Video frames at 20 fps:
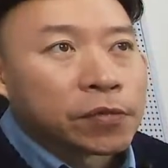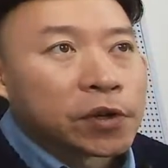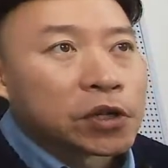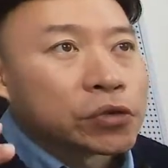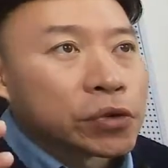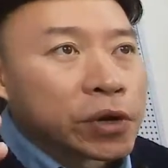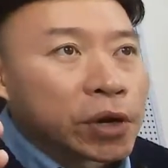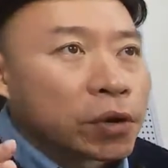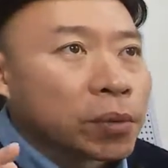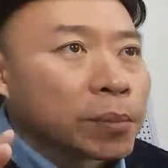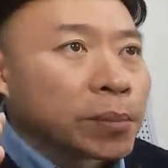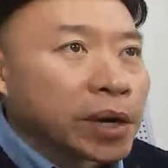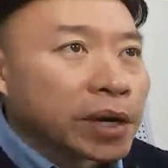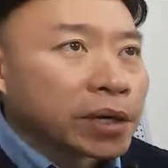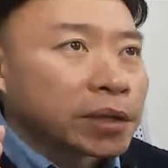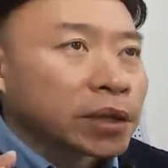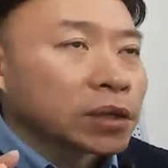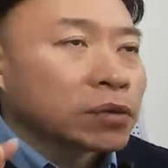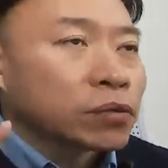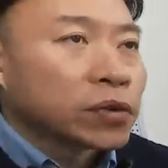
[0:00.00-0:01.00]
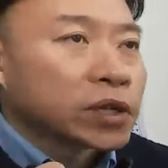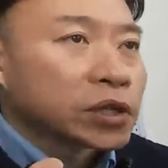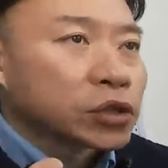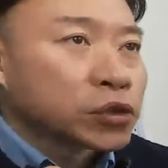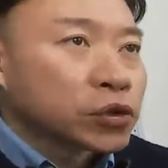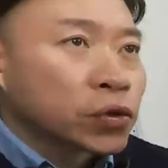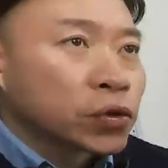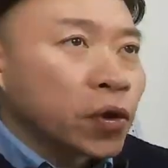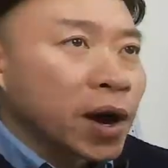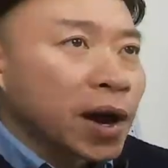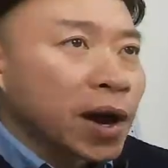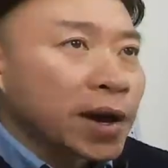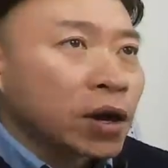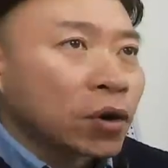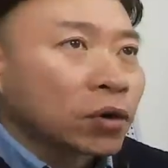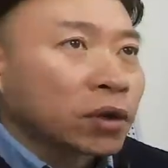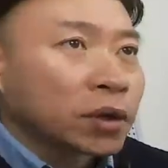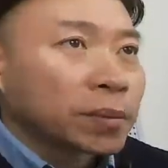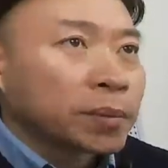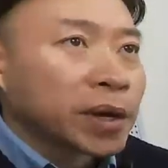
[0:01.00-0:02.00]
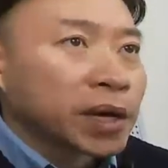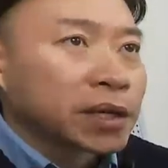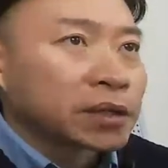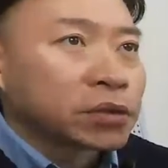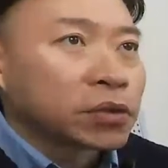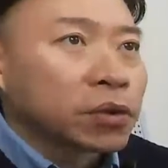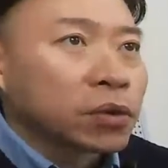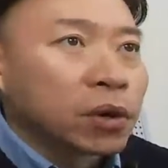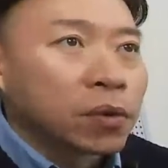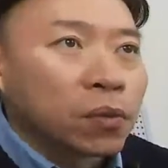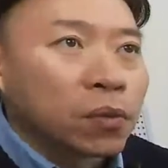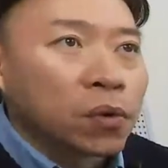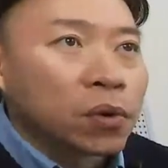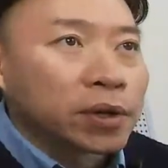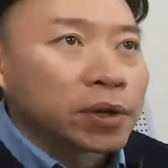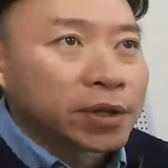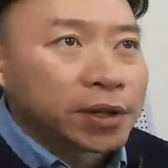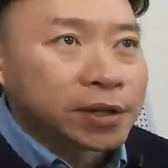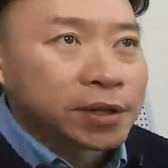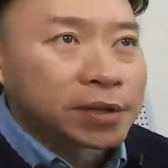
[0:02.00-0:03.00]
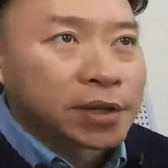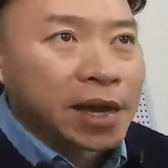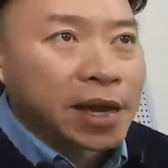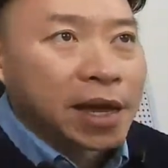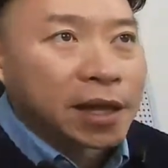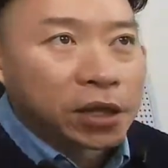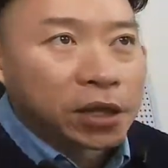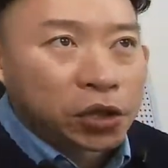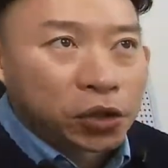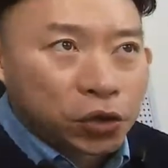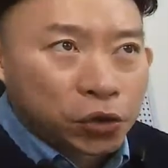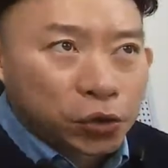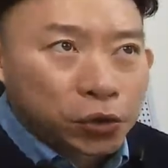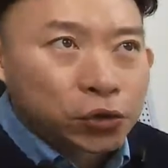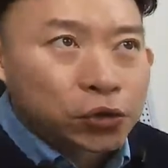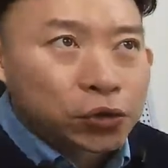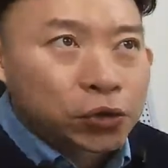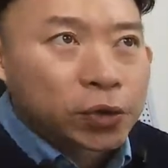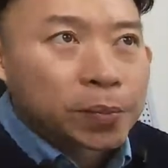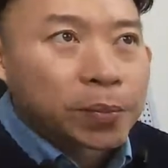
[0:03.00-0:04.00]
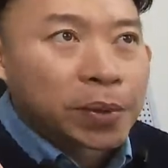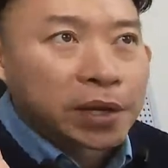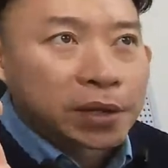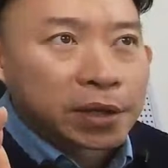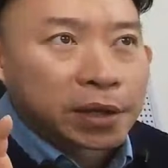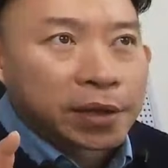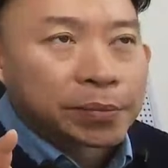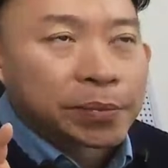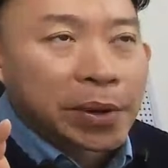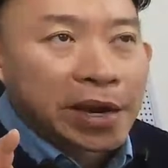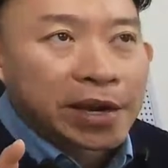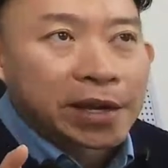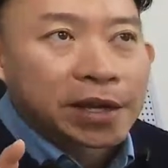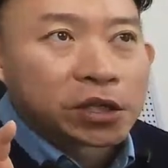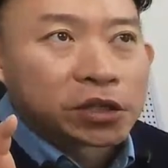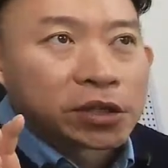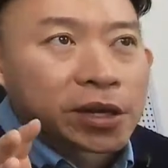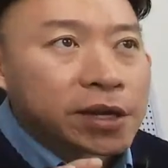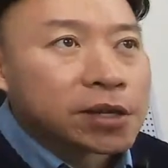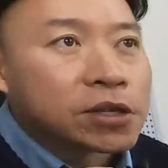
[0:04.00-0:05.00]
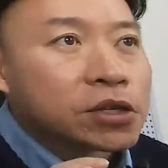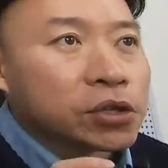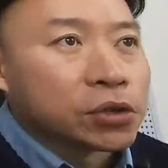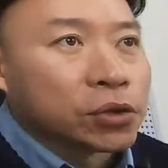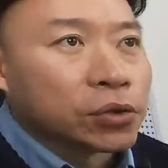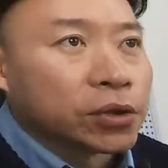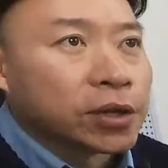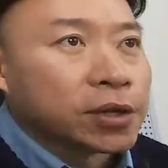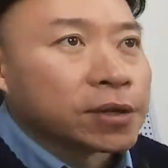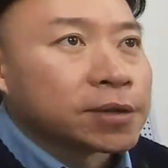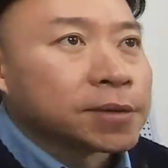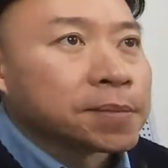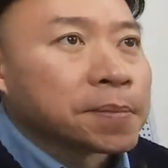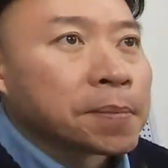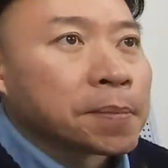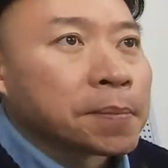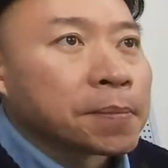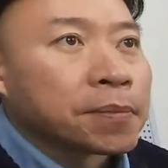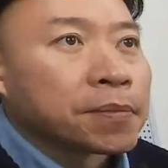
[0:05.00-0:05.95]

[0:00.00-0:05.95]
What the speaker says: We try our best to avoid this, and you should pay attention to this.